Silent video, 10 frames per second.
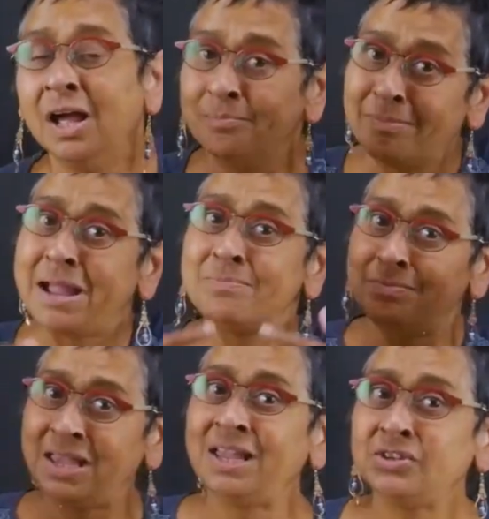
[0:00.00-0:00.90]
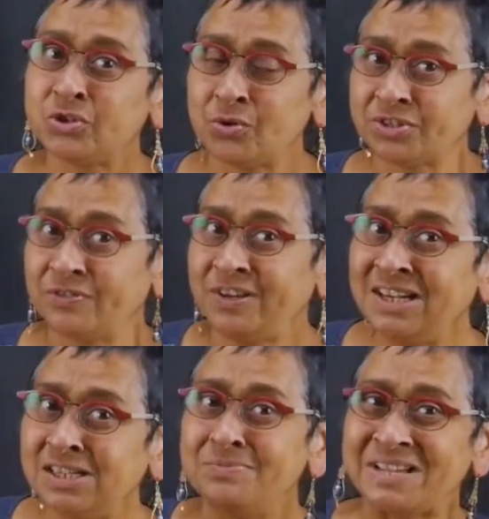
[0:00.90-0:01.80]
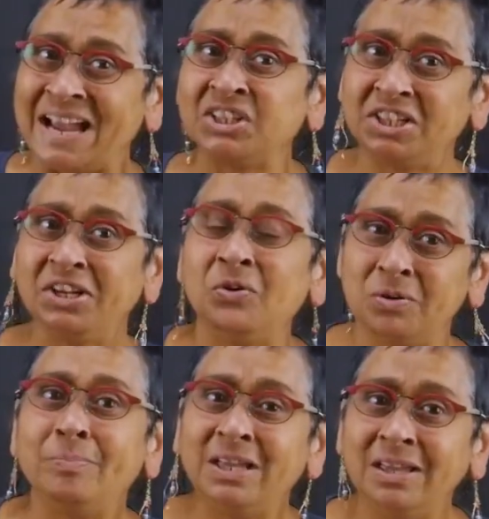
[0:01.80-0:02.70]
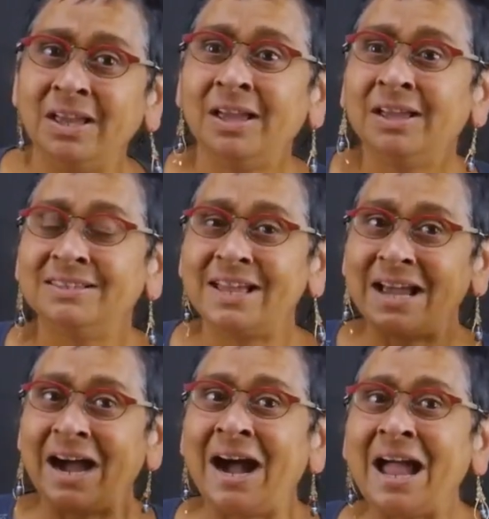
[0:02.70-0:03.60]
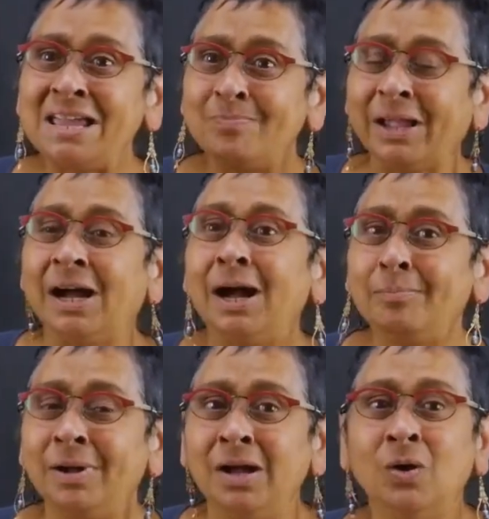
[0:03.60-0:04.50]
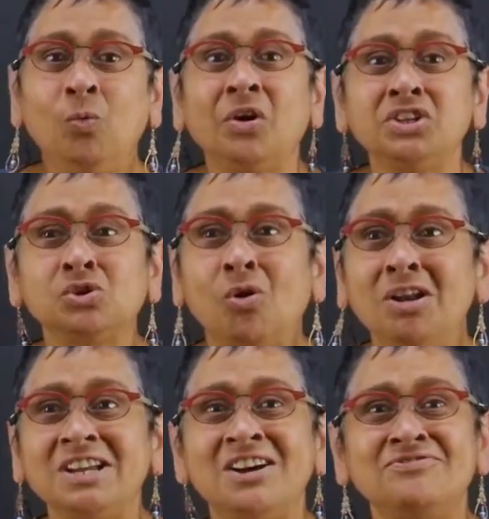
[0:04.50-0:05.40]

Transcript: my main source of income is actually going to be that I become what is called a